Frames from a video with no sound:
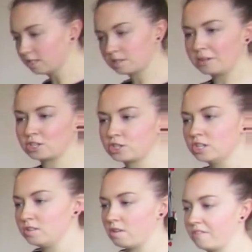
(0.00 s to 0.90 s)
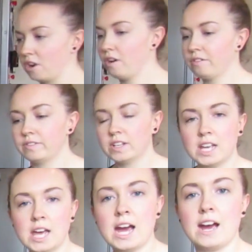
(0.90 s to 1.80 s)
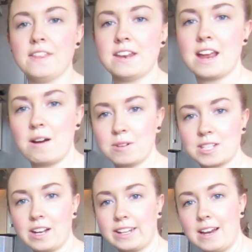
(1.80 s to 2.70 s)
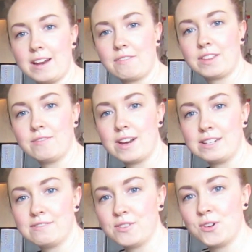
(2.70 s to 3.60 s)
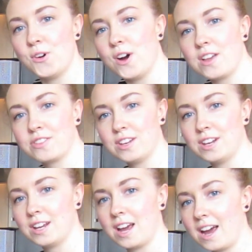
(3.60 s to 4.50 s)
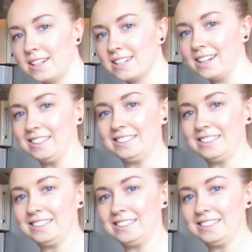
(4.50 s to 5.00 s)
So make sure you turn your oven off, and then now we'll start getting everything ready for the icing.